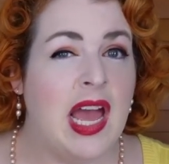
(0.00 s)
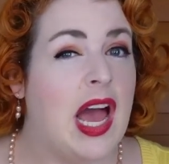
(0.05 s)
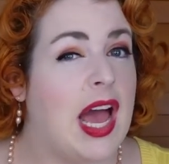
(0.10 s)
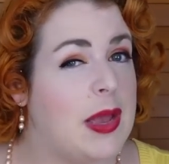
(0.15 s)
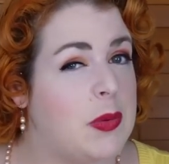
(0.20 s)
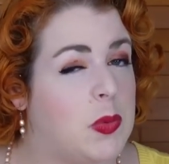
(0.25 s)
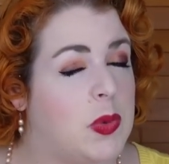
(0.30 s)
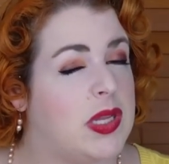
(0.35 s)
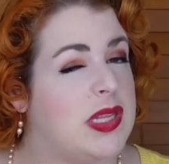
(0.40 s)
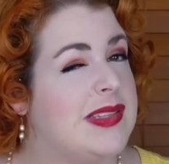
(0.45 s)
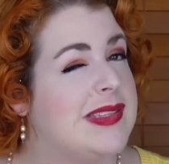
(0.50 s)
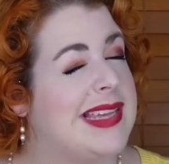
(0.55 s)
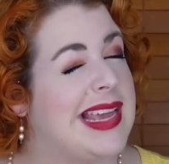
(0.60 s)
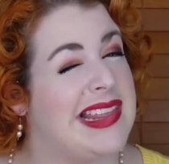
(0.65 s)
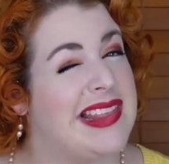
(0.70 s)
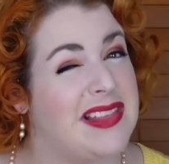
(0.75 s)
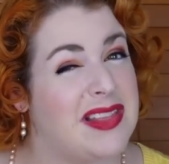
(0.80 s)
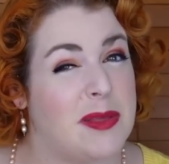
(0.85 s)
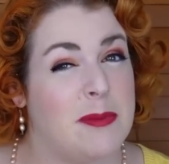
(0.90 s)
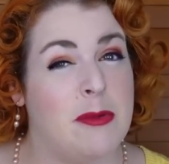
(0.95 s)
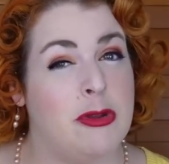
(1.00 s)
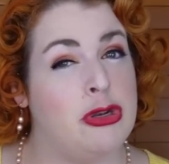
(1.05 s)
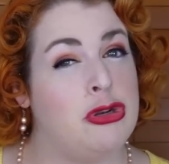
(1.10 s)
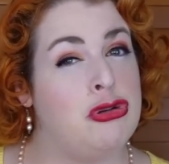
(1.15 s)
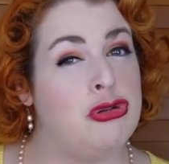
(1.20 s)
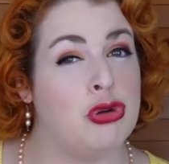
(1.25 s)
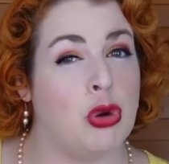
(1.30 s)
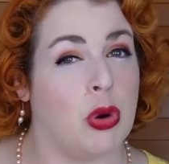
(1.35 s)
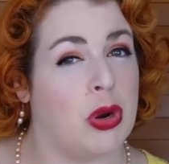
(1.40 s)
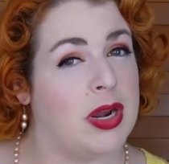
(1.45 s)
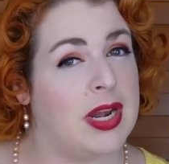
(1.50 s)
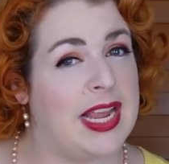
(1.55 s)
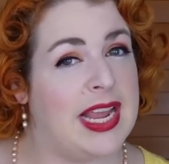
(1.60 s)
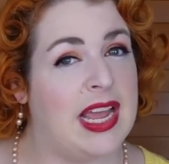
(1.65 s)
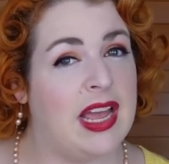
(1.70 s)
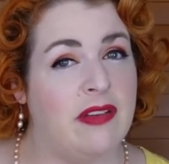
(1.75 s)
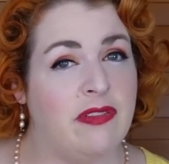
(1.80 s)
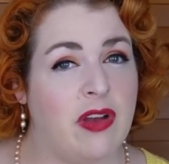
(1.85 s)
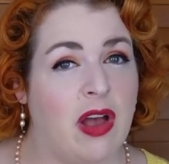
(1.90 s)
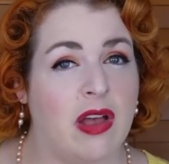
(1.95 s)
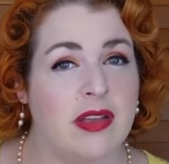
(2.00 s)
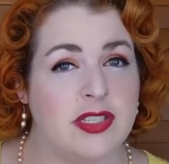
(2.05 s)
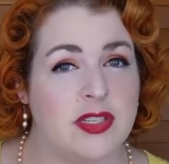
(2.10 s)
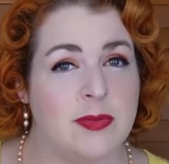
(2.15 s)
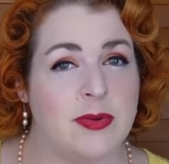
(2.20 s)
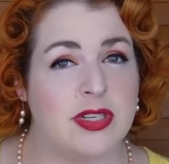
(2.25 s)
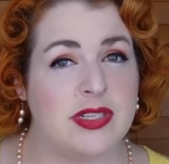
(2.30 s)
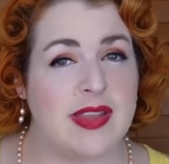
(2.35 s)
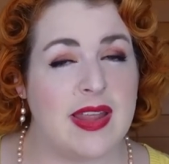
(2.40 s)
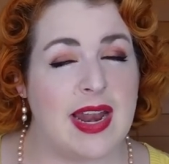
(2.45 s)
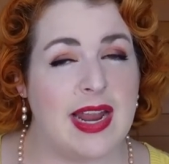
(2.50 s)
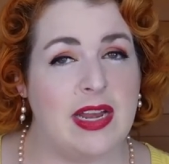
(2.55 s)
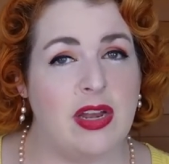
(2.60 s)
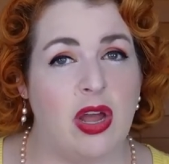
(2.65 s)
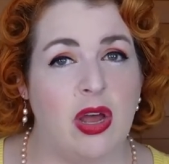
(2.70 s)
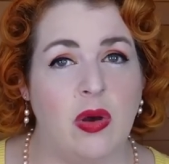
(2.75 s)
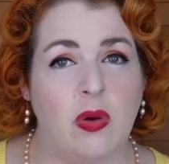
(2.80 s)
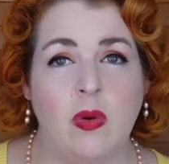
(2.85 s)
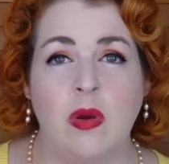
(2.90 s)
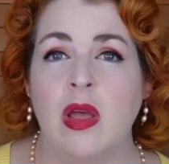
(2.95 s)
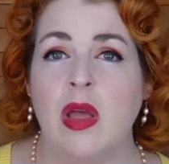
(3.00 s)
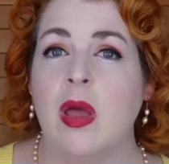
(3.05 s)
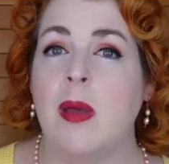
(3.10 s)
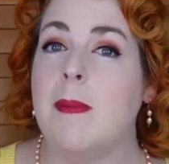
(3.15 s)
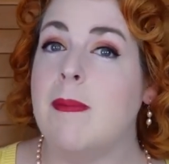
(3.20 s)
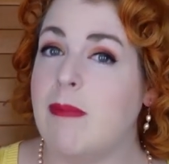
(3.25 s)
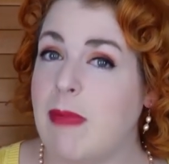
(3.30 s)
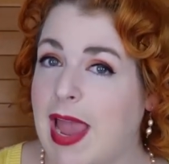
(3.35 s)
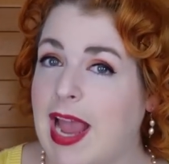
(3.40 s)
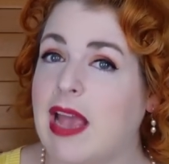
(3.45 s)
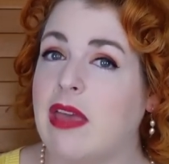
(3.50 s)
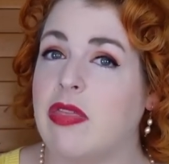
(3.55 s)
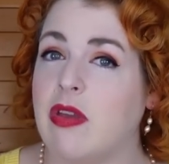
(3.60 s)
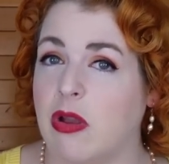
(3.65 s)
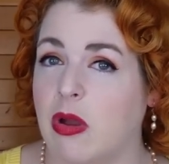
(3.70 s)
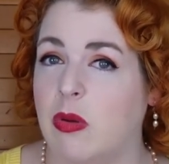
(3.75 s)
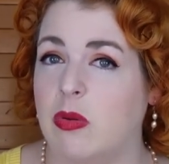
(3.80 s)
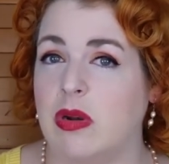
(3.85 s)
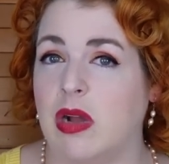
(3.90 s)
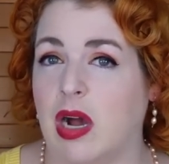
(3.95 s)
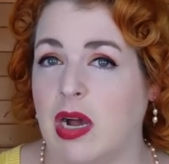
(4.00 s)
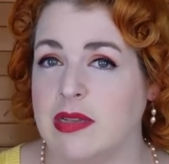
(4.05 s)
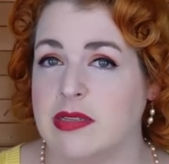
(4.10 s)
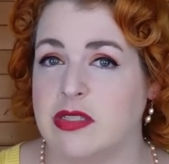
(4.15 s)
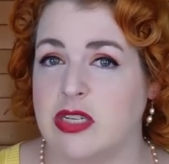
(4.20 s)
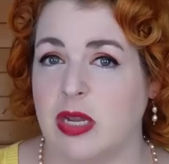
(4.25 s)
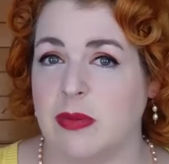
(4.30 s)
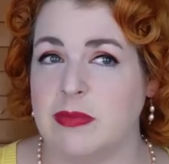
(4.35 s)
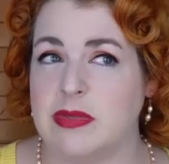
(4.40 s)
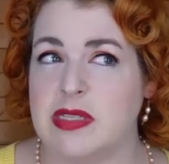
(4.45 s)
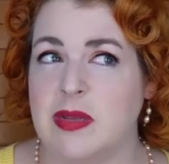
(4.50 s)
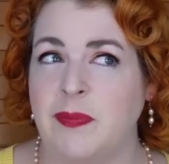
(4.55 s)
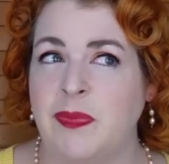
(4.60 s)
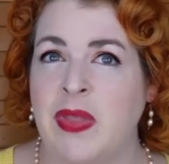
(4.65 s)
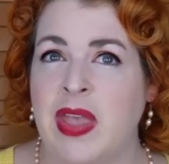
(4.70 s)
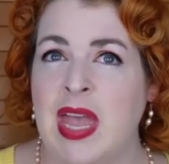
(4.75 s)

I would say that the majority of costumers that I know make their own costumes.